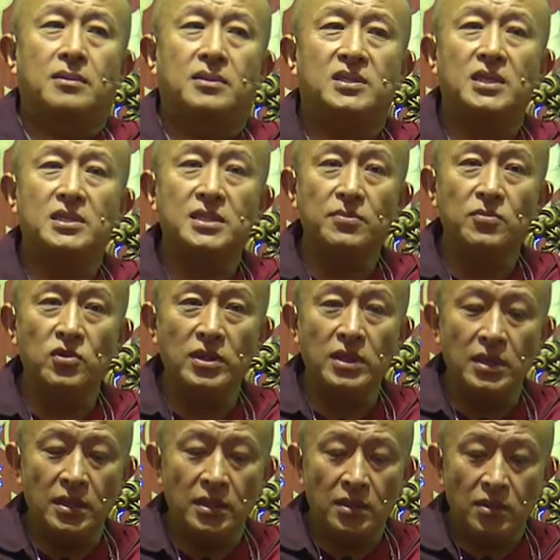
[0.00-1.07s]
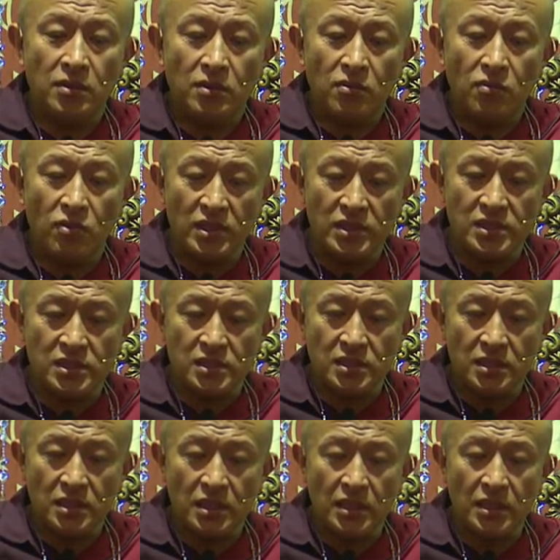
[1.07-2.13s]
Shakyamuni was
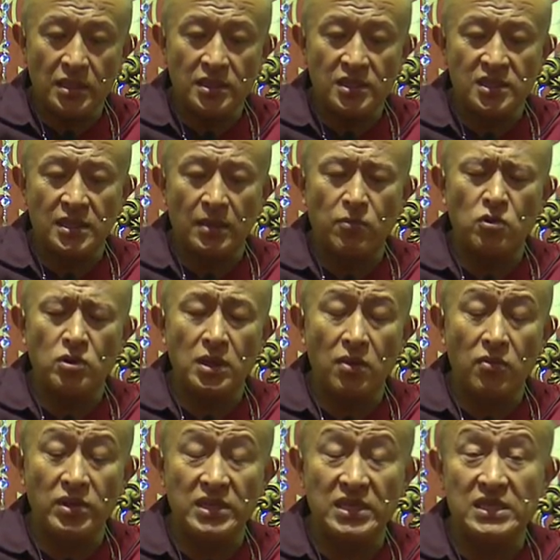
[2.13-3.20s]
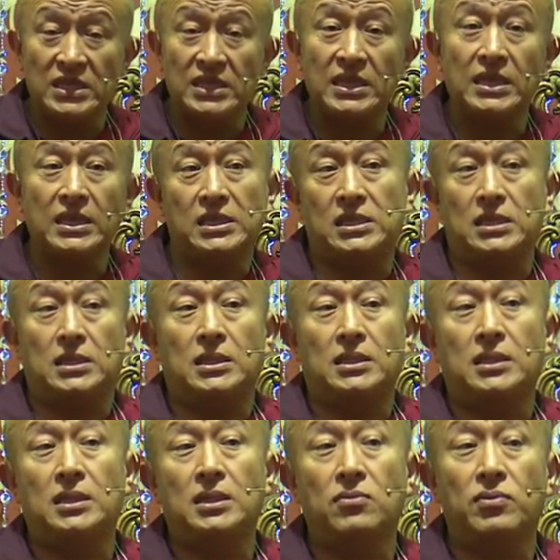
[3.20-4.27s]
in Samanavani Jitingizin.
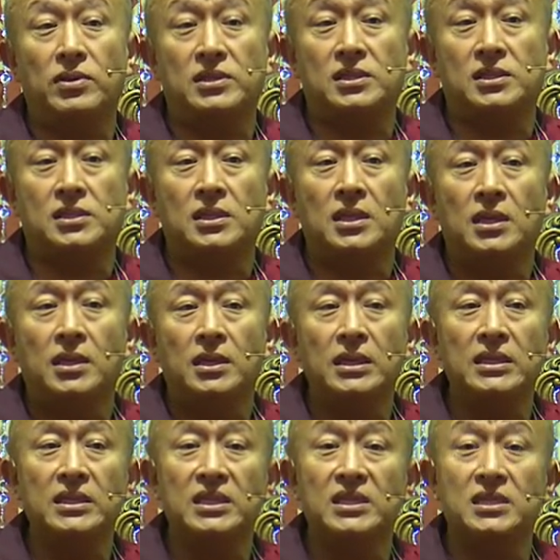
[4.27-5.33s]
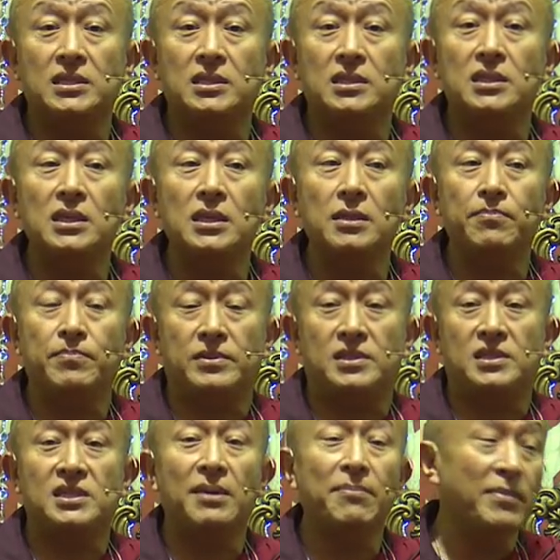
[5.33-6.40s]
He was in this deep
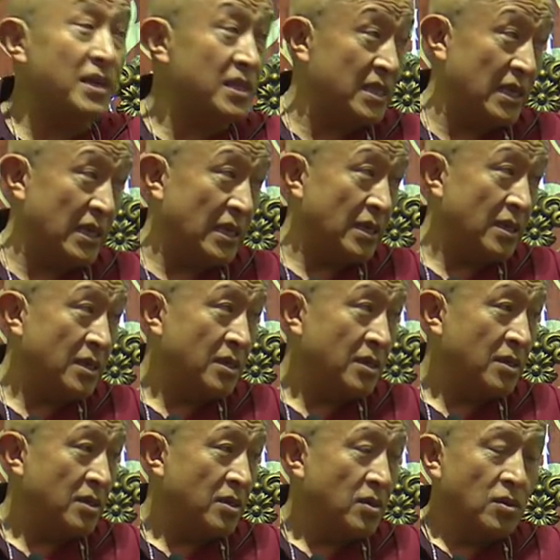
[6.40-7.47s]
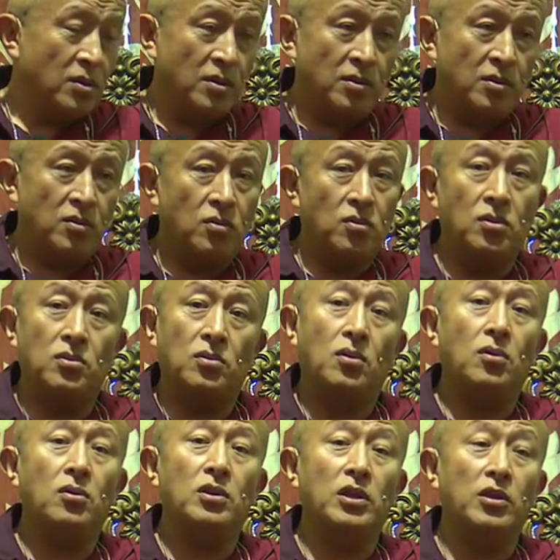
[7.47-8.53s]
samadhi called
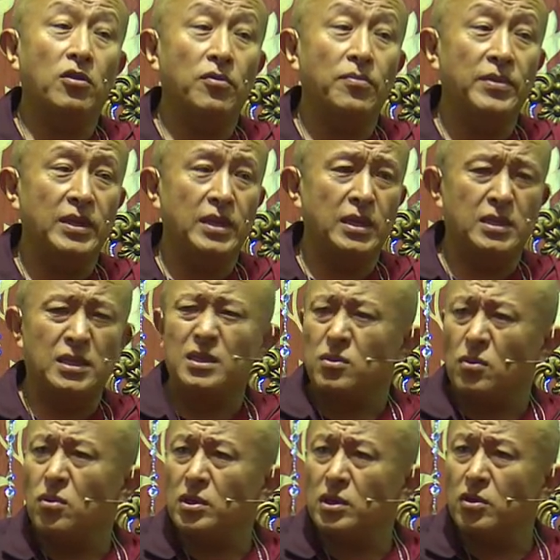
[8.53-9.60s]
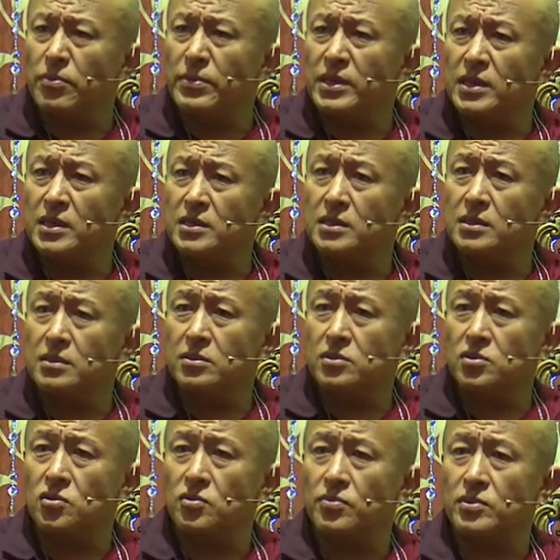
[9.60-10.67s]
all illuminating,
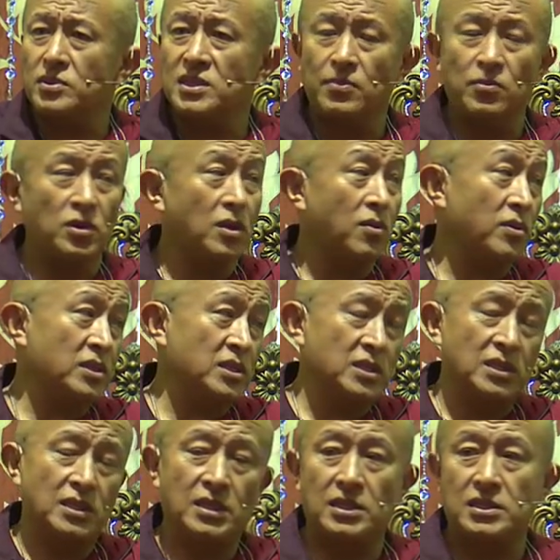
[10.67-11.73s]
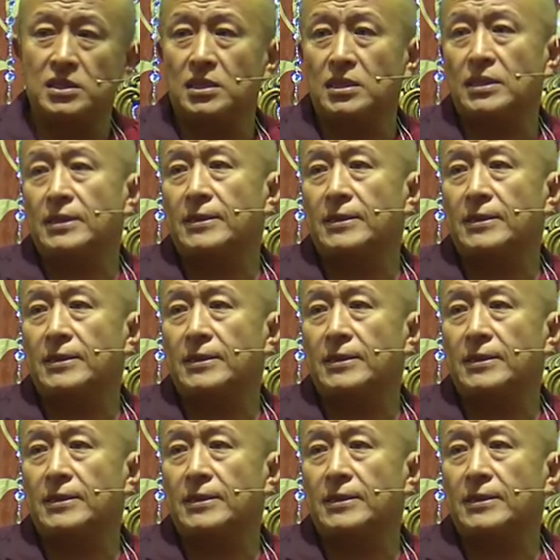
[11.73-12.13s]
sort of Samanavani Jitingizin.